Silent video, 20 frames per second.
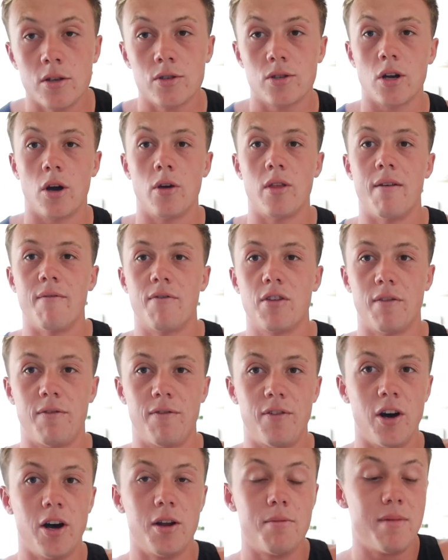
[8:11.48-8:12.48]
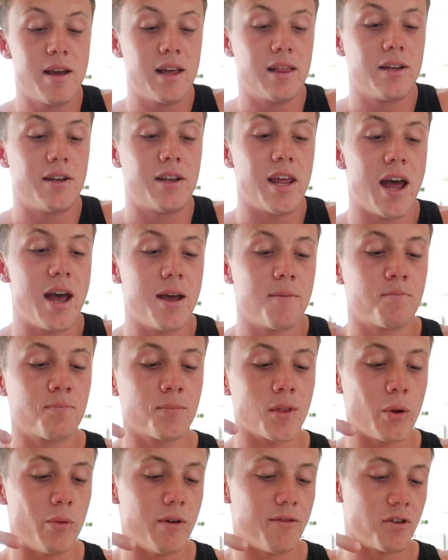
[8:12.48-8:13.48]
So then, for the third meal of the day,
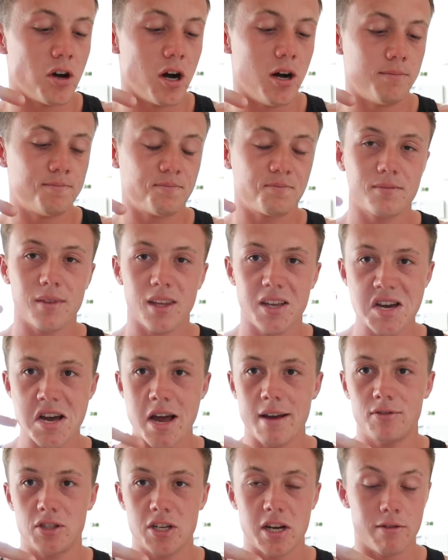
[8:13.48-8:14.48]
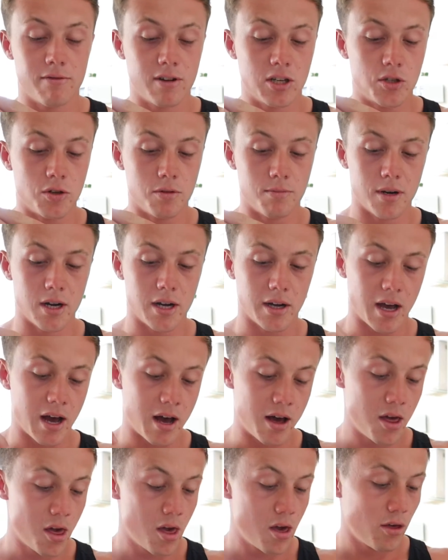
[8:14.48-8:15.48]
we've got KFC original
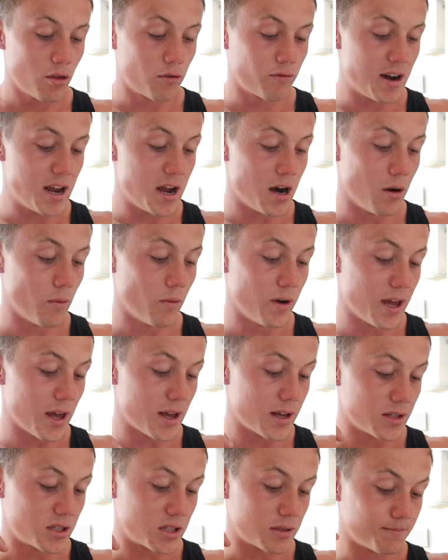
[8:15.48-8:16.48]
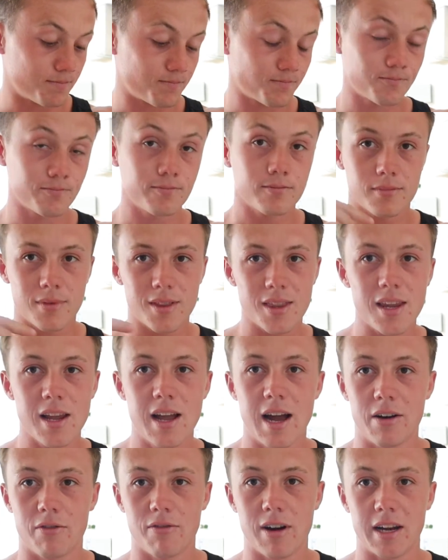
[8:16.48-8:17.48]
burger, 3 hot wings,
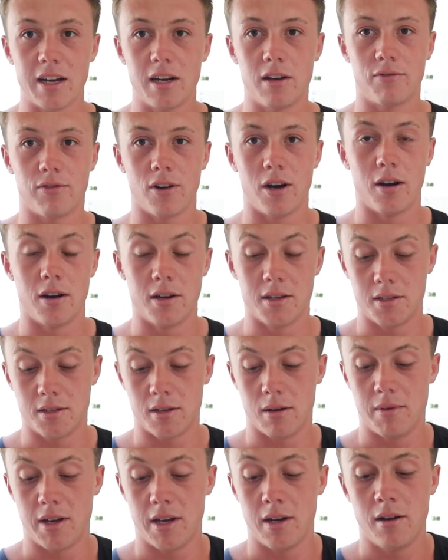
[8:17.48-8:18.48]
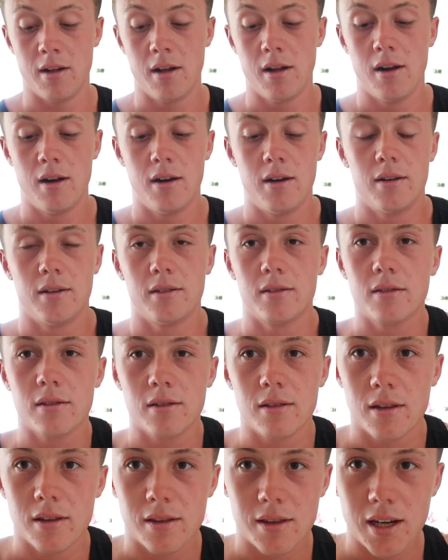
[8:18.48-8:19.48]
and regular fries. I mean,
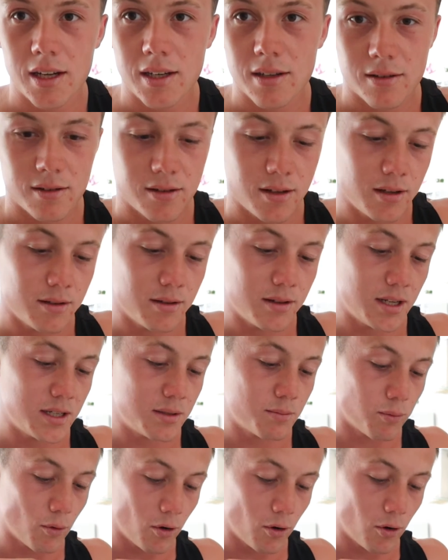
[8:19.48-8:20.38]
there's